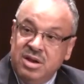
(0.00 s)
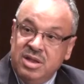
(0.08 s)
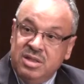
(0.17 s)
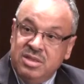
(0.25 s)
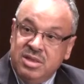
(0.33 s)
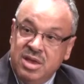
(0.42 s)

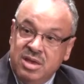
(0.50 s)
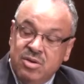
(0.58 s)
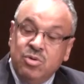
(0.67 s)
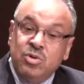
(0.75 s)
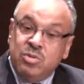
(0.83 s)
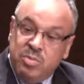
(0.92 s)
let's say,
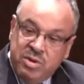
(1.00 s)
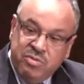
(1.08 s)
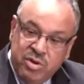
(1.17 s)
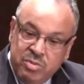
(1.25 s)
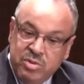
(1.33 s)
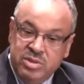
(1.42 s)
good
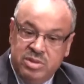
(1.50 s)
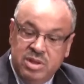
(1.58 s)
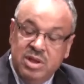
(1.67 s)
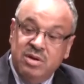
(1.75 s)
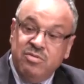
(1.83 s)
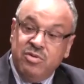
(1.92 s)
performance
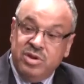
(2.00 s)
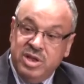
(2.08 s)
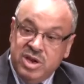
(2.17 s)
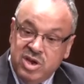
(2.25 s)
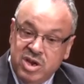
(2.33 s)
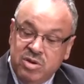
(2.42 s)
for
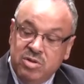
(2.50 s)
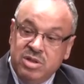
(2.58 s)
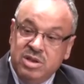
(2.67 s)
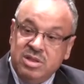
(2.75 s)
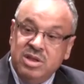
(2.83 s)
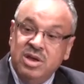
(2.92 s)
their
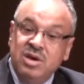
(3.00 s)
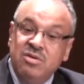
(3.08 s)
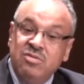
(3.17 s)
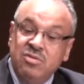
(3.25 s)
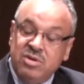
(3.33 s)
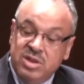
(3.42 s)
shareholders,
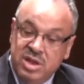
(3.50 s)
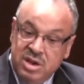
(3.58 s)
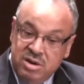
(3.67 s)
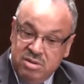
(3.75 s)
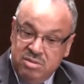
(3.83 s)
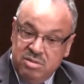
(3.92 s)
for
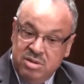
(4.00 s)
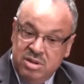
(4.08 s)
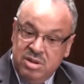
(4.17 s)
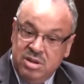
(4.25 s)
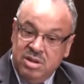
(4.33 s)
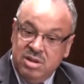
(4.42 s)
their
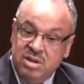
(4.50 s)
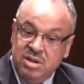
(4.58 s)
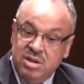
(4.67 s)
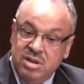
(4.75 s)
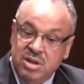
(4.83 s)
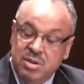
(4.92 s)

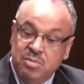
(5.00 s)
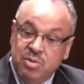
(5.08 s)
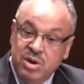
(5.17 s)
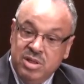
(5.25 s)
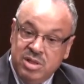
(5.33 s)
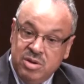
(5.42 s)

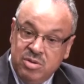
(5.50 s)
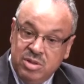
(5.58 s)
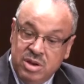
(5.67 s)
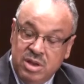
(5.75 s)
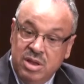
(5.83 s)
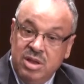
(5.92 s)

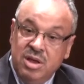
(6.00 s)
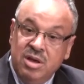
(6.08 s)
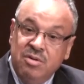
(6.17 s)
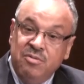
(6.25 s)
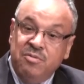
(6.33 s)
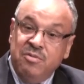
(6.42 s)
policyholder.
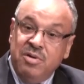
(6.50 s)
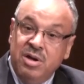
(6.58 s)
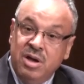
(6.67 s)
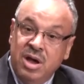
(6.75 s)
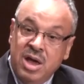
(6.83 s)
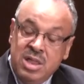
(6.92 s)

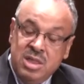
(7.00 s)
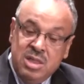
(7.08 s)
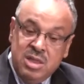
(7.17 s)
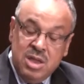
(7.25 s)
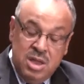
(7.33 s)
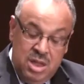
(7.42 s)

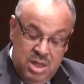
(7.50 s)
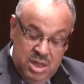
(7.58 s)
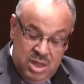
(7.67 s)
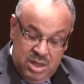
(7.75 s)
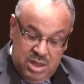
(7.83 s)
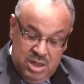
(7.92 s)
And
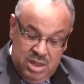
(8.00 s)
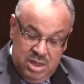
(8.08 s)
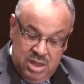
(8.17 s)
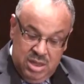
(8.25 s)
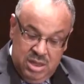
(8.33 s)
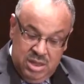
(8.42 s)

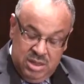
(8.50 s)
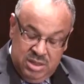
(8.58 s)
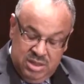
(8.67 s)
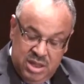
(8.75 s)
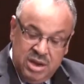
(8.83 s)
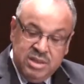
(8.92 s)

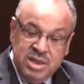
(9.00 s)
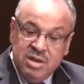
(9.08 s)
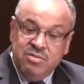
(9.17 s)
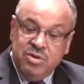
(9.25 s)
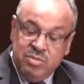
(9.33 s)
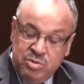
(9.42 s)

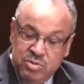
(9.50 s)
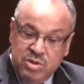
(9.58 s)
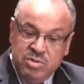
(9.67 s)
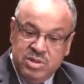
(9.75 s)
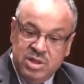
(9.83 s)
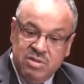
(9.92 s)
starting from
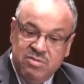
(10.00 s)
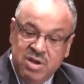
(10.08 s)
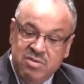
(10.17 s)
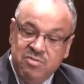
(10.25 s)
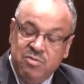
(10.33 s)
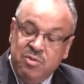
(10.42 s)

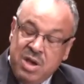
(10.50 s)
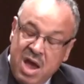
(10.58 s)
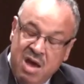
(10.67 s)
2005, we